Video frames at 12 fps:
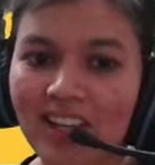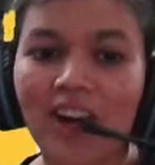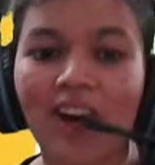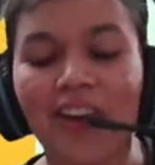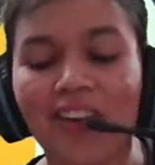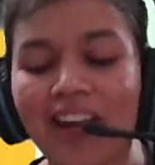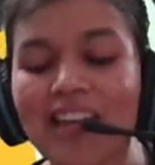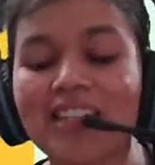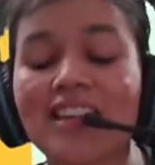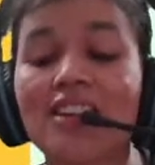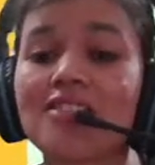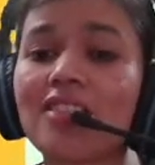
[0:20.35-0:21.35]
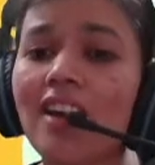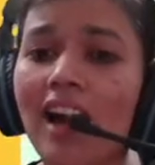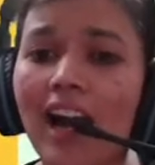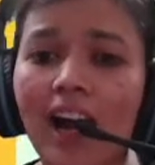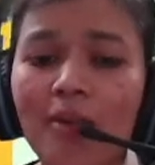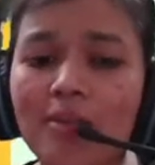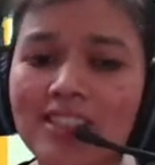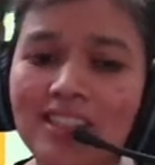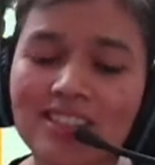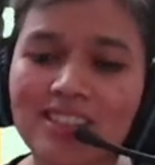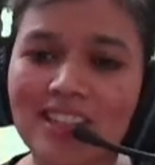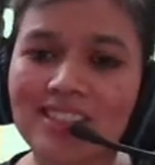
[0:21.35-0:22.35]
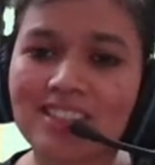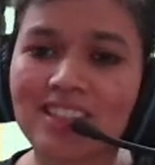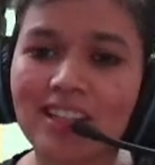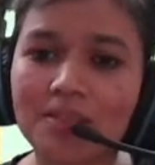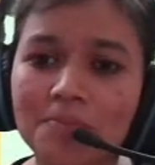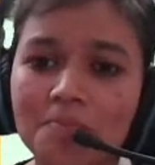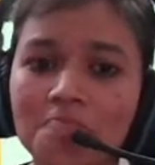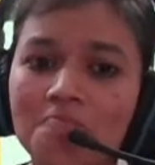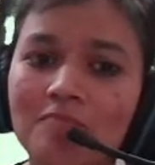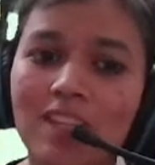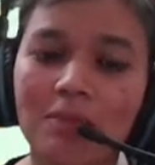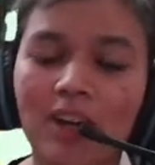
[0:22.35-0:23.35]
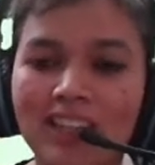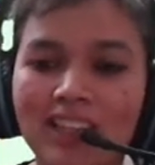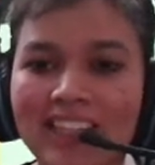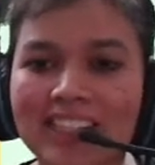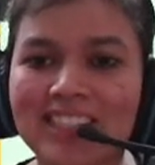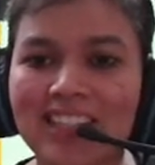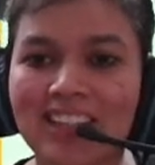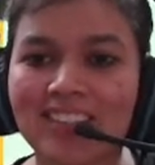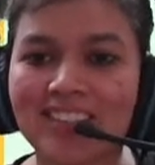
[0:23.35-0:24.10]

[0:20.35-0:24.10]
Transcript: Alright, so how is it sincere? Come on, let's see.